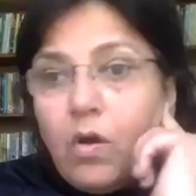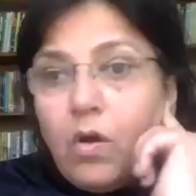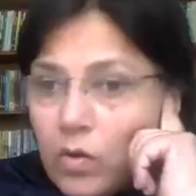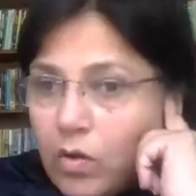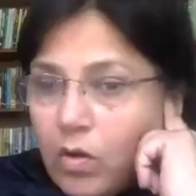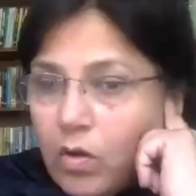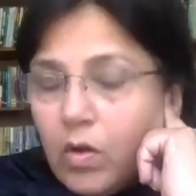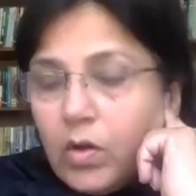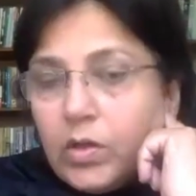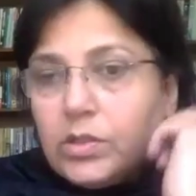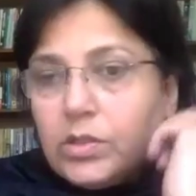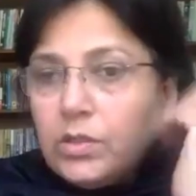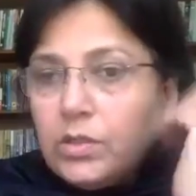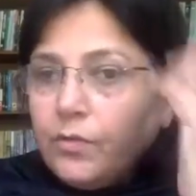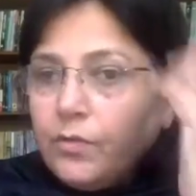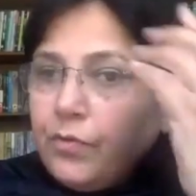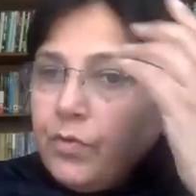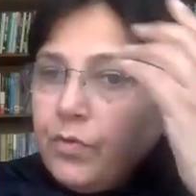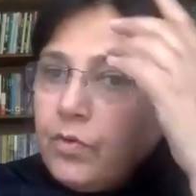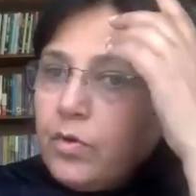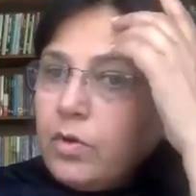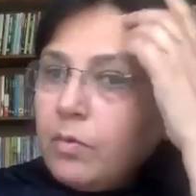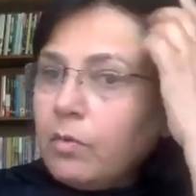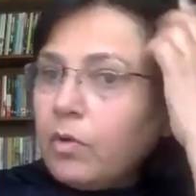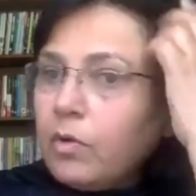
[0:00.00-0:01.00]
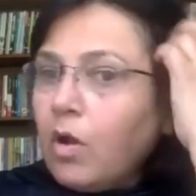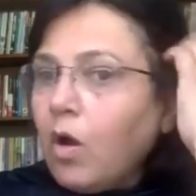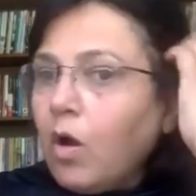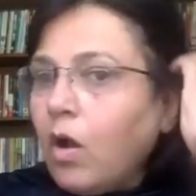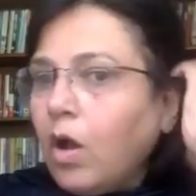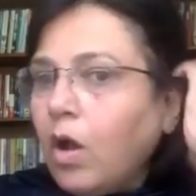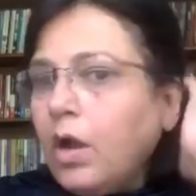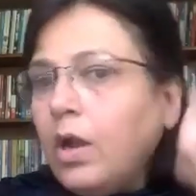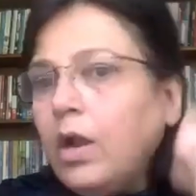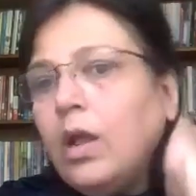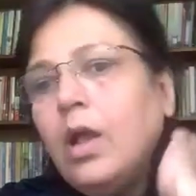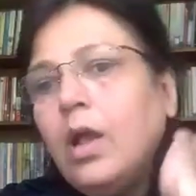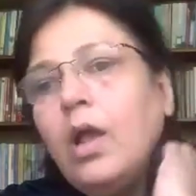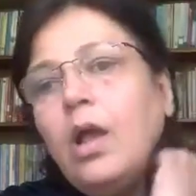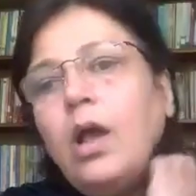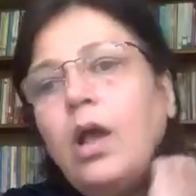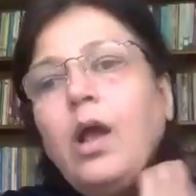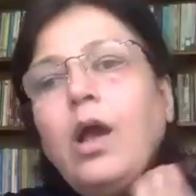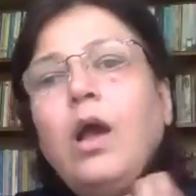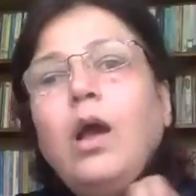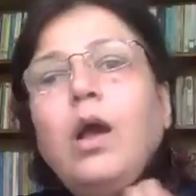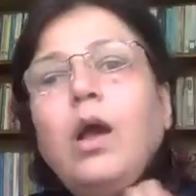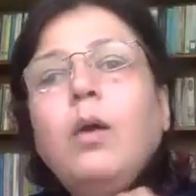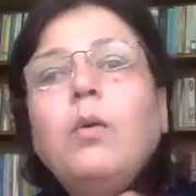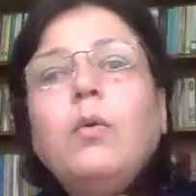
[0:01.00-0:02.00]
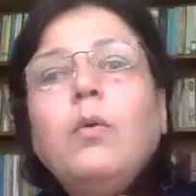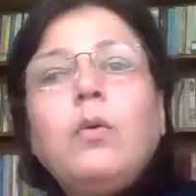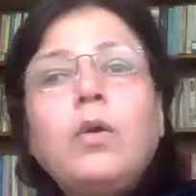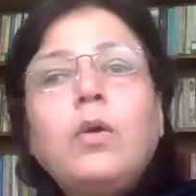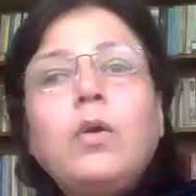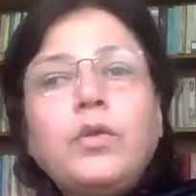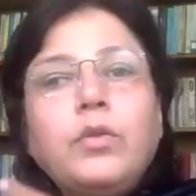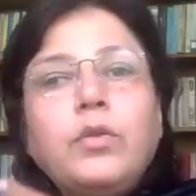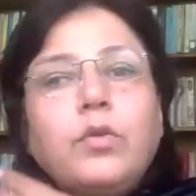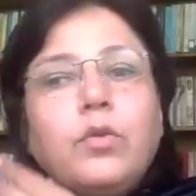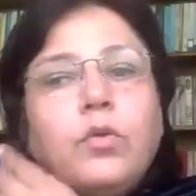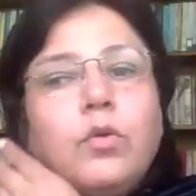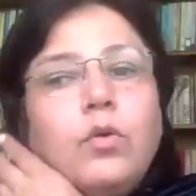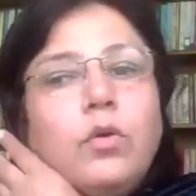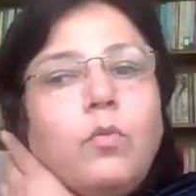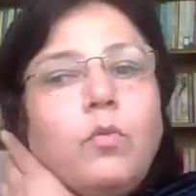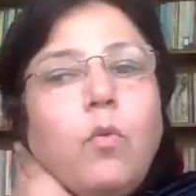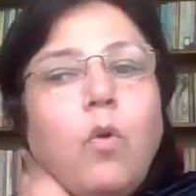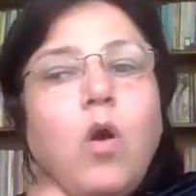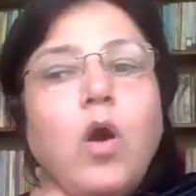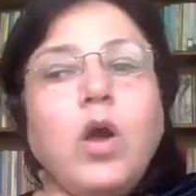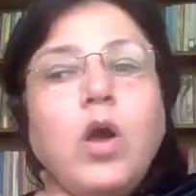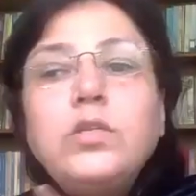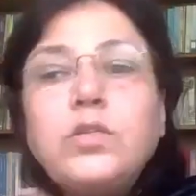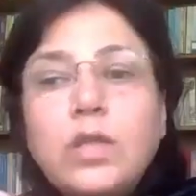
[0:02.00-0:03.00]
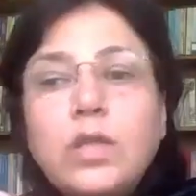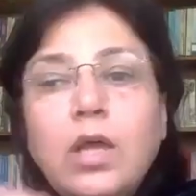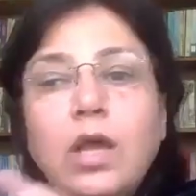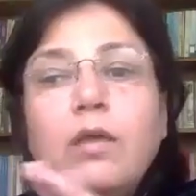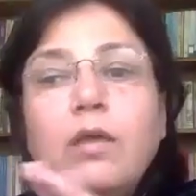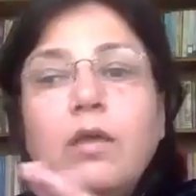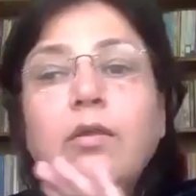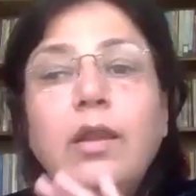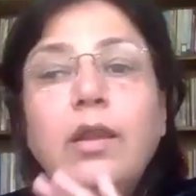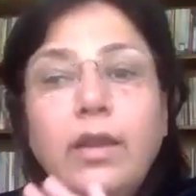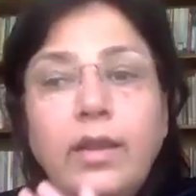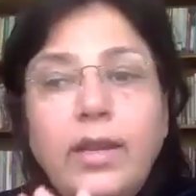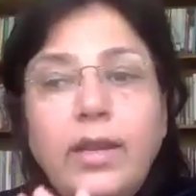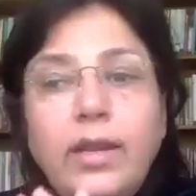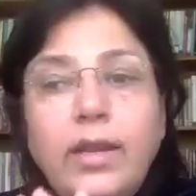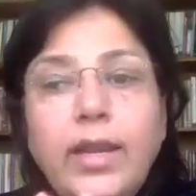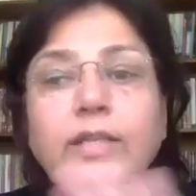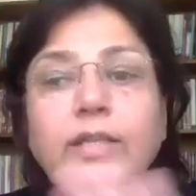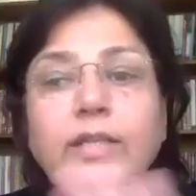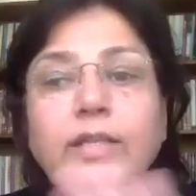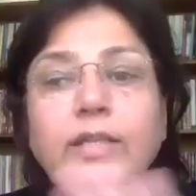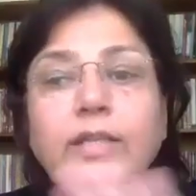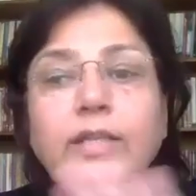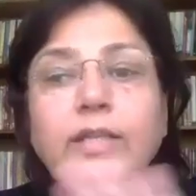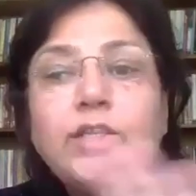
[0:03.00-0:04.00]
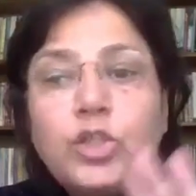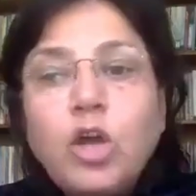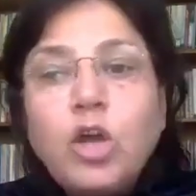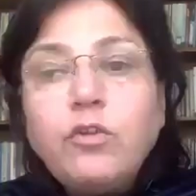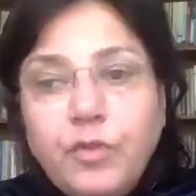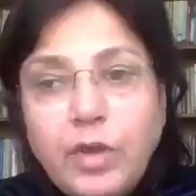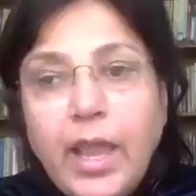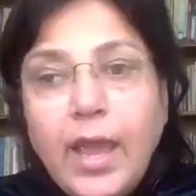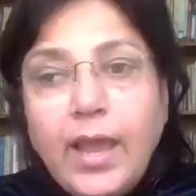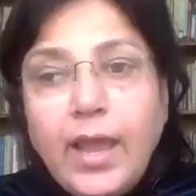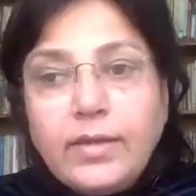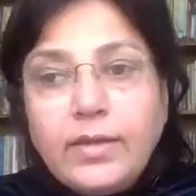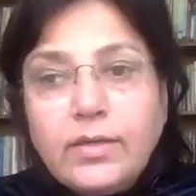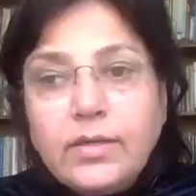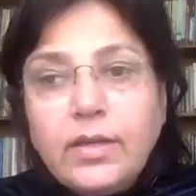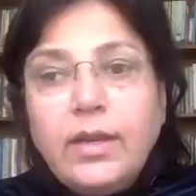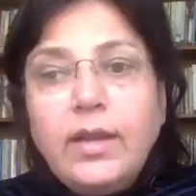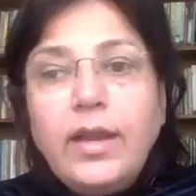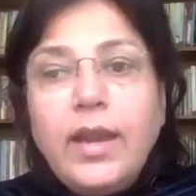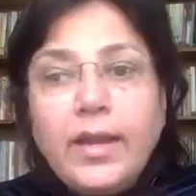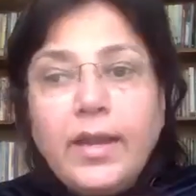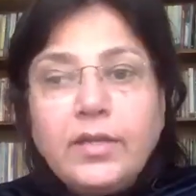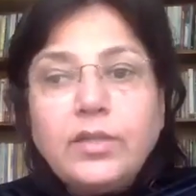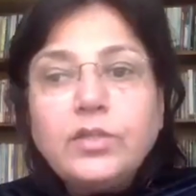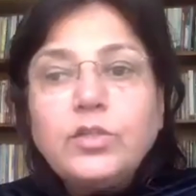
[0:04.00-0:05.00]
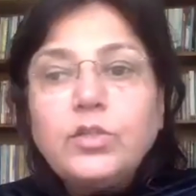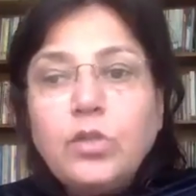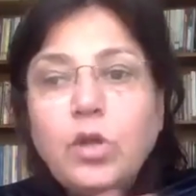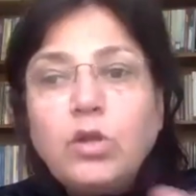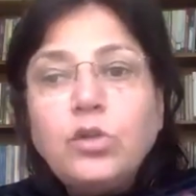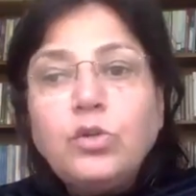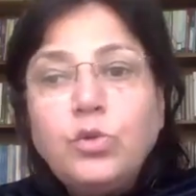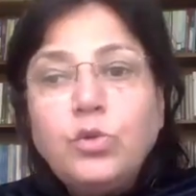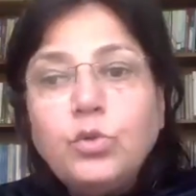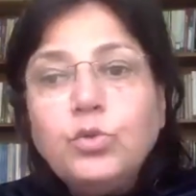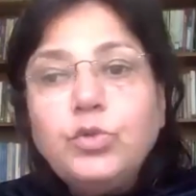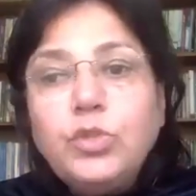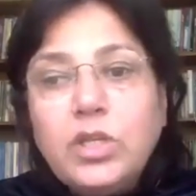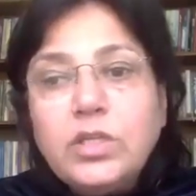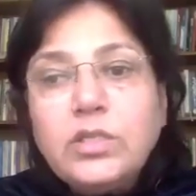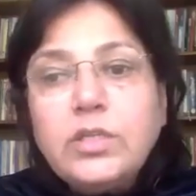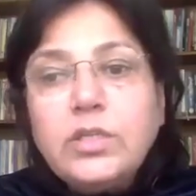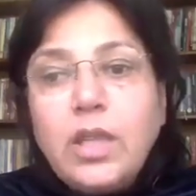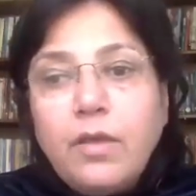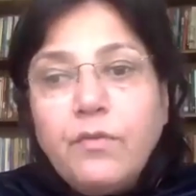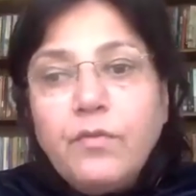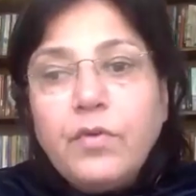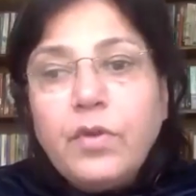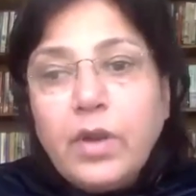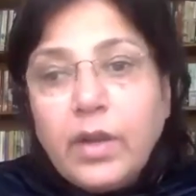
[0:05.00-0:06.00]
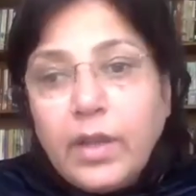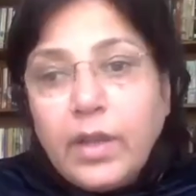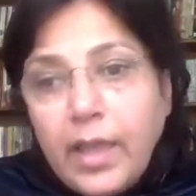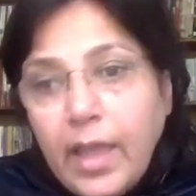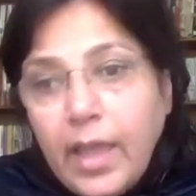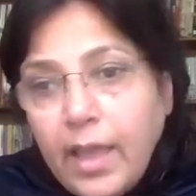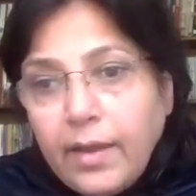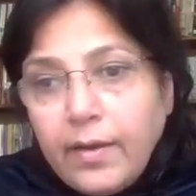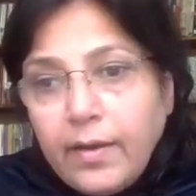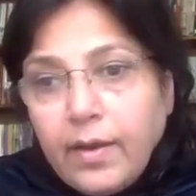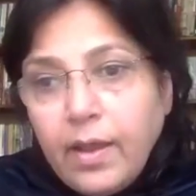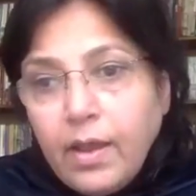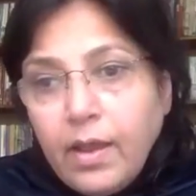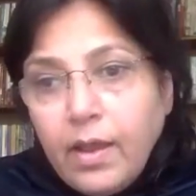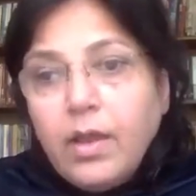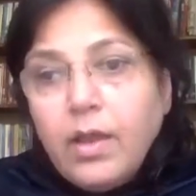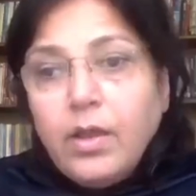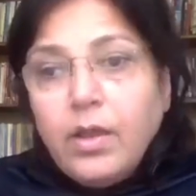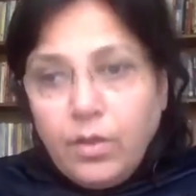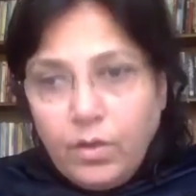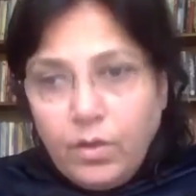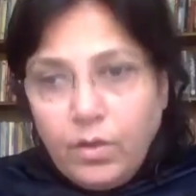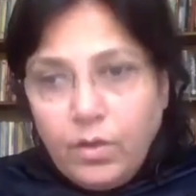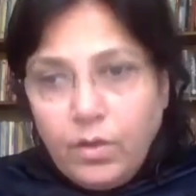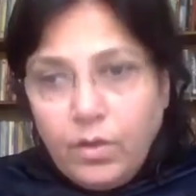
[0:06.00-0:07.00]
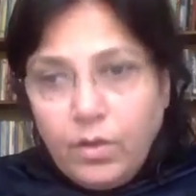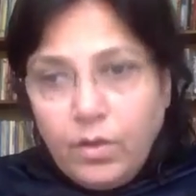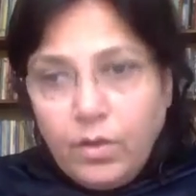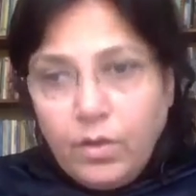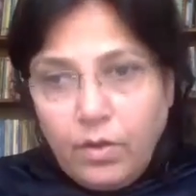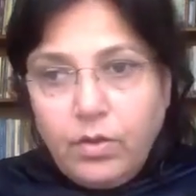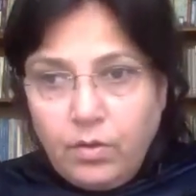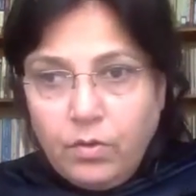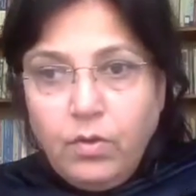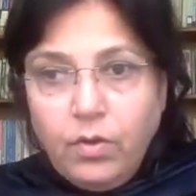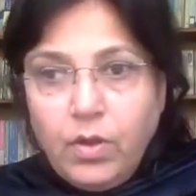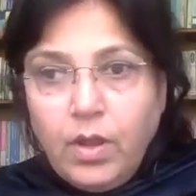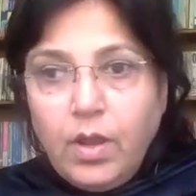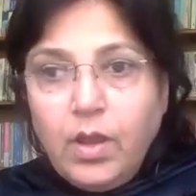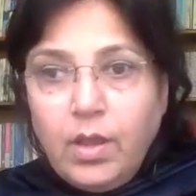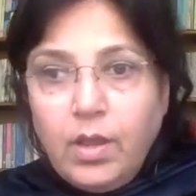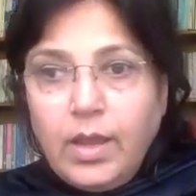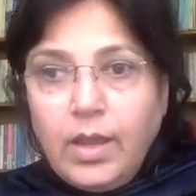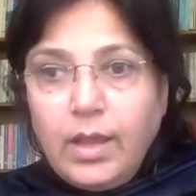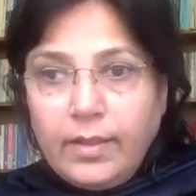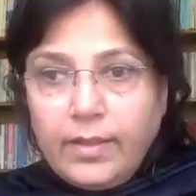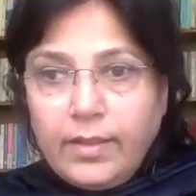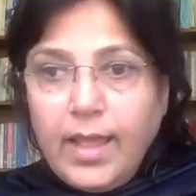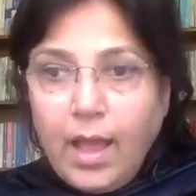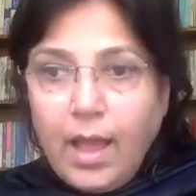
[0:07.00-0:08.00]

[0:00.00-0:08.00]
of the Holocaust, if you recall, was let's not forget, let us not do this ever again, you know.